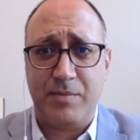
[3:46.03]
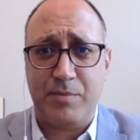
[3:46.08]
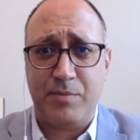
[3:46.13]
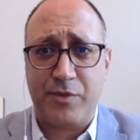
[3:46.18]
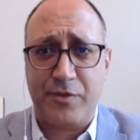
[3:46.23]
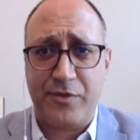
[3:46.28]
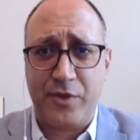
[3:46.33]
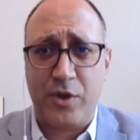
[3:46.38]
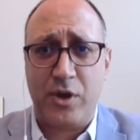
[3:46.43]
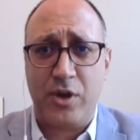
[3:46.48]

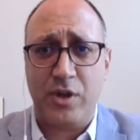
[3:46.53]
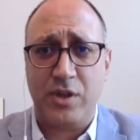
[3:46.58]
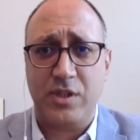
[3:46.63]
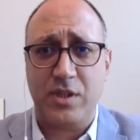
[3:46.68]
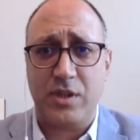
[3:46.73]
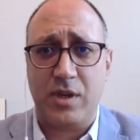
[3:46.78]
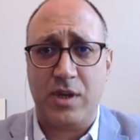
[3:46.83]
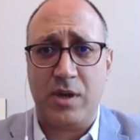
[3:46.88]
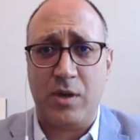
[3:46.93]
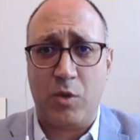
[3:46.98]

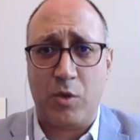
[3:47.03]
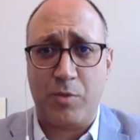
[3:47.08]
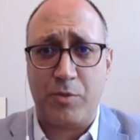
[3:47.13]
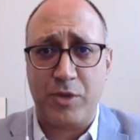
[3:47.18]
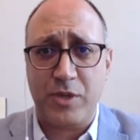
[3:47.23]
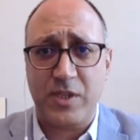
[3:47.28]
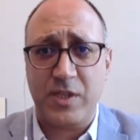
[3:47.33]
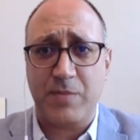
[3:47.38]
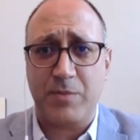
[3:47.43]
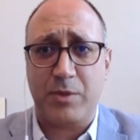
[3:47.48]
preferred or
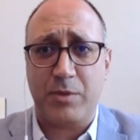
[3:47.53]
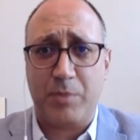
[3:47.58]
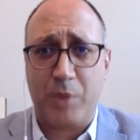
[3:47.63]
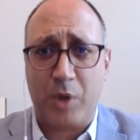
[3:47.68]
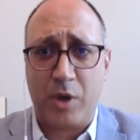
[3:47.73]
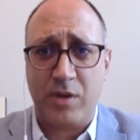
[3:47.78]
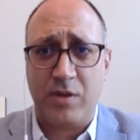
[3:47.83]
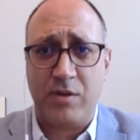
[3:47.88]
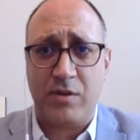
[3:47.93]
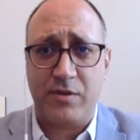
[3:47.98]
principal
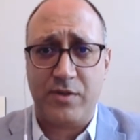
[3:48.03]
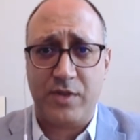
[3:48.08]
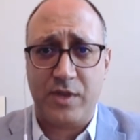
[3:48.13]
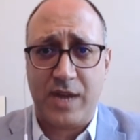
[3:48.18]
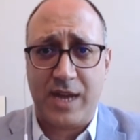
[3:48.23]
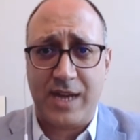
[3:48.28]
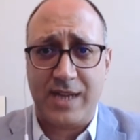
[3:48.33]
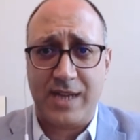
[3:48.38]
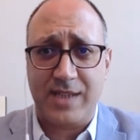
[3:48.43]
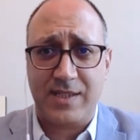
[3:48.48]
partner of the
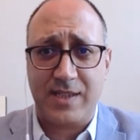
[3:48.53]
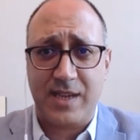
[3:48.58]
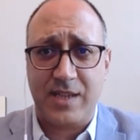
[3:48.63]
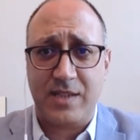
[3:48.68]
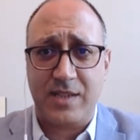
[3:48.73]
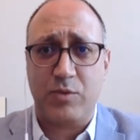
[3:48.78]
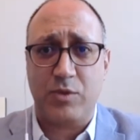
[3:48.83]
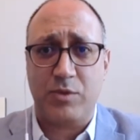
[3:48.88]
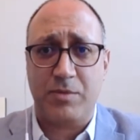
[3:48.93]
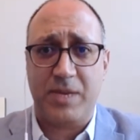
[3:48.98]
United
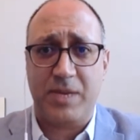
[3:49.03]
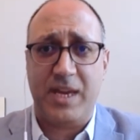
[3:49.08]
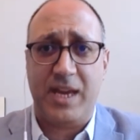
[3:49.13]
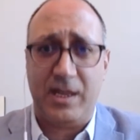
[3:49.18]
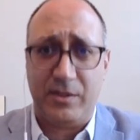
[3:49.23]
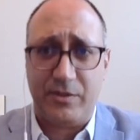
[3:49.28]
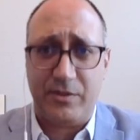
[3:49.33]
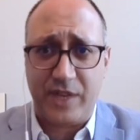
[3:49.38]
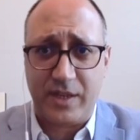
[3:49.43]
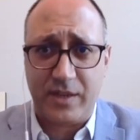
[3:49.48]
States would be
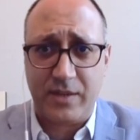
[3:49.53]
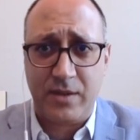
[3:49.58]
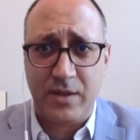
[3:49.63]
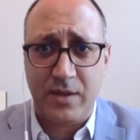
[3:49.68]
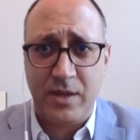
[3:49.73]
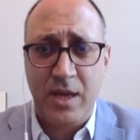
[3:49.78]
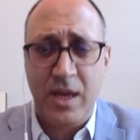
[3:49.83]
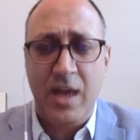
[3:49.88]
elevated.